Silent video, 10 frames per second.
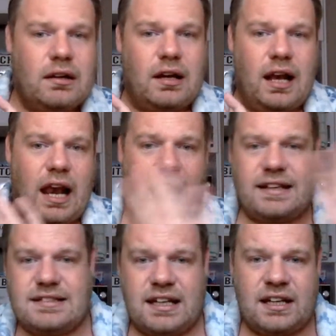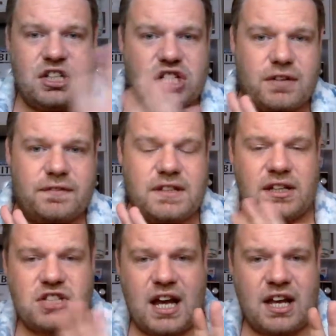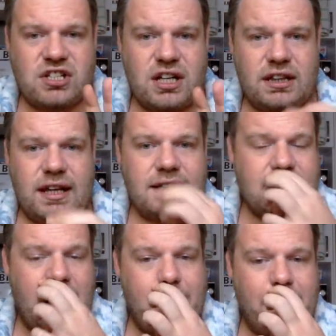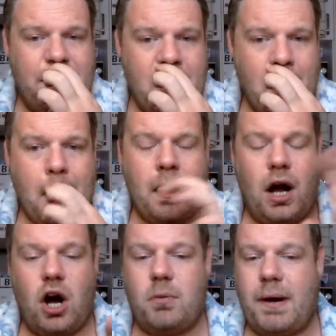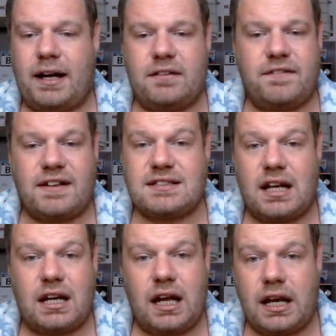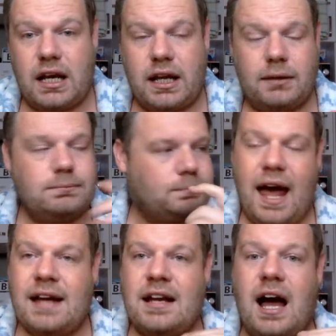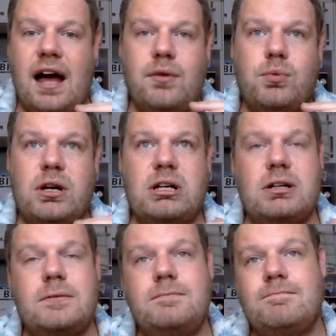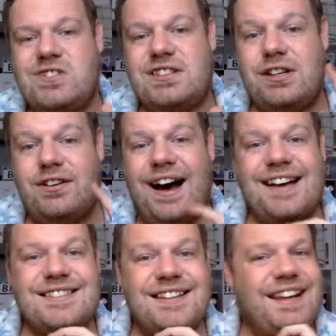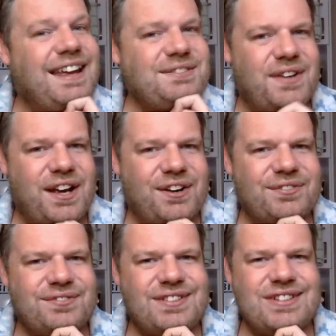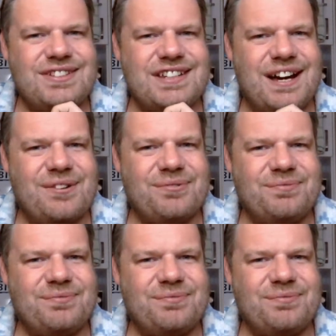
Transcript: lighting, shifting, changing things that happen. I hope I can fix that in editing. And I will see you guys in the next video. Ciao.